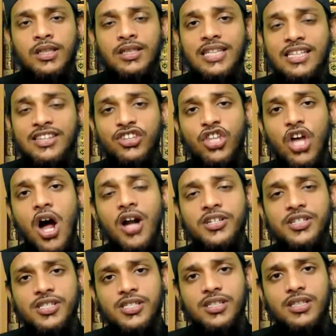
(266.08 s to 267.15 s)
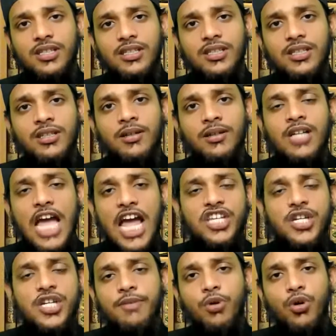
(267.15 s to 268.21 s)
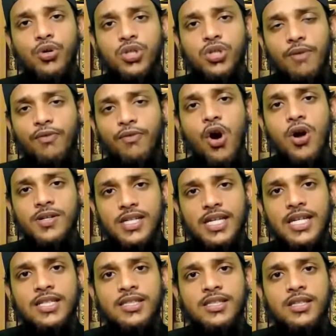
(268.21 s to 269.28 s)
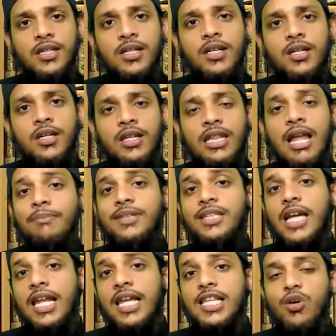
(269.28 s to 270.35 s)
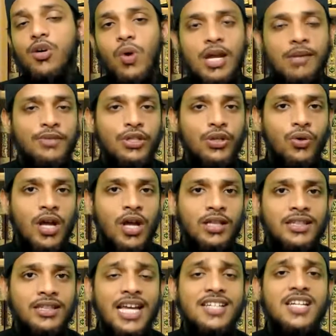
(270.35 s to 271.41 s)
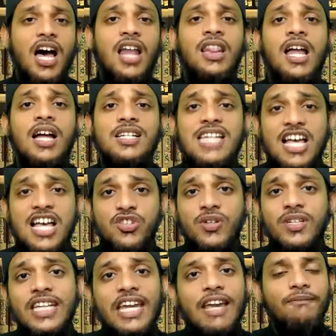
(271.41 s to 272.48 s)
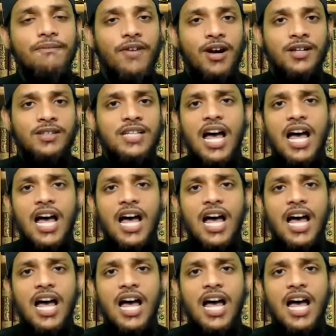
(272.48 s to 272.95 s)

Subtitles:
The third attributes of God is Lam yalid wa lam yulad, that Allah doesn't give birth.